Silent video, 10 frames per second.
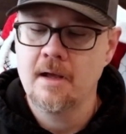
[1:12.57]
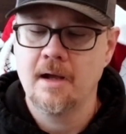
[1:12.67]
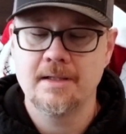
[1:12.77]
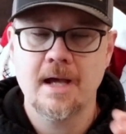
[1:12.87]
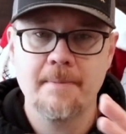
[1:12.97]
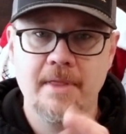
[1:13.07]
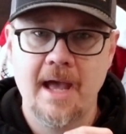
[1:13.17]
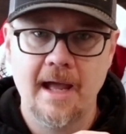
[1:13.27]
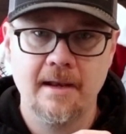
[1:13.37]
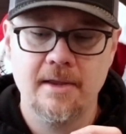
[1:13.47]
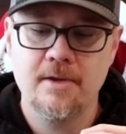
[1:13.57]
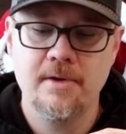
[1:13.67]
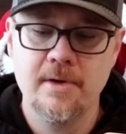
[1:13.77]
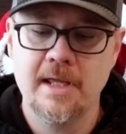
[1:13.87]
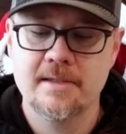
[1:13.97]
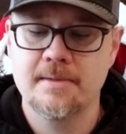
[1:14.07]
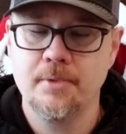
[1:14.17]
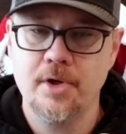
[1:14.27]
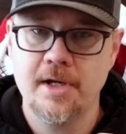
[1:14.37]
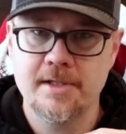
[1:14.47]
On top of that, you do get some
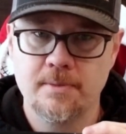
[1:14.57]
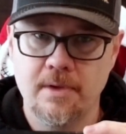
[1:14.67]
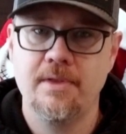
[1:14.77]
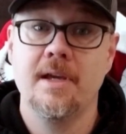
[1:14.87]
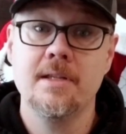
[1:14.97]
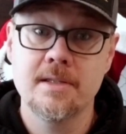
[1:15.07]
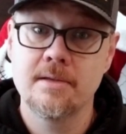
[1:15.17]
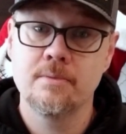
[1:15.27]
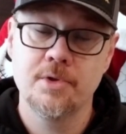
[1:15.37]
goodies with this,